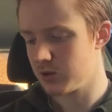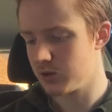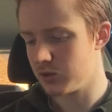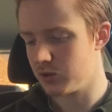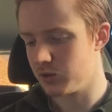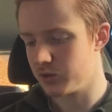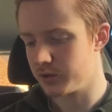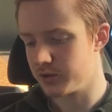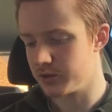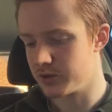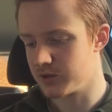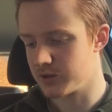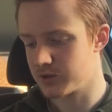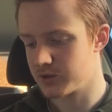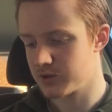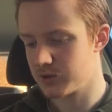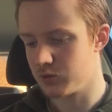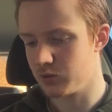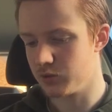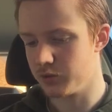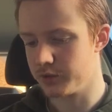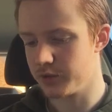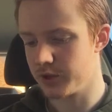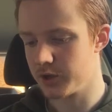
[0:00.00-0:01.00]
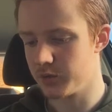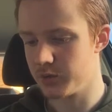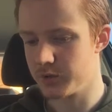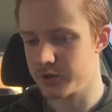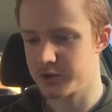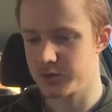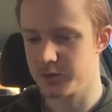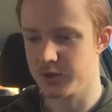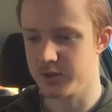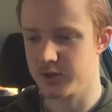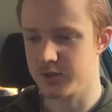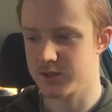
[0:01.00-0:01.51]
audience or viewer
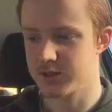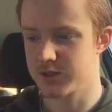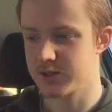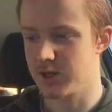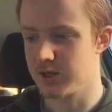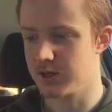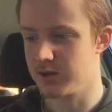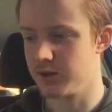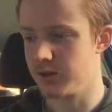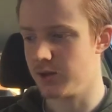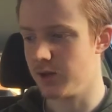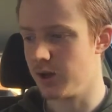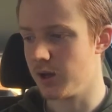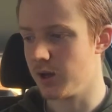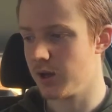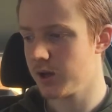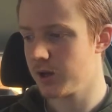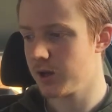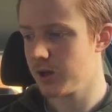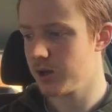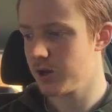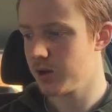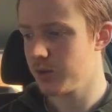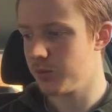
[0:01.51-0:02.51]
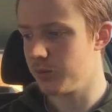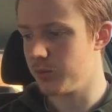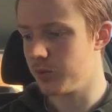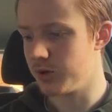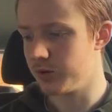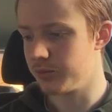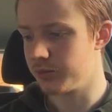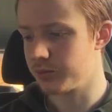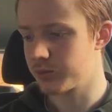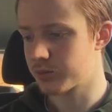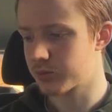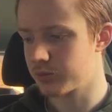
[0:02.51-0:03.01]
to understand that my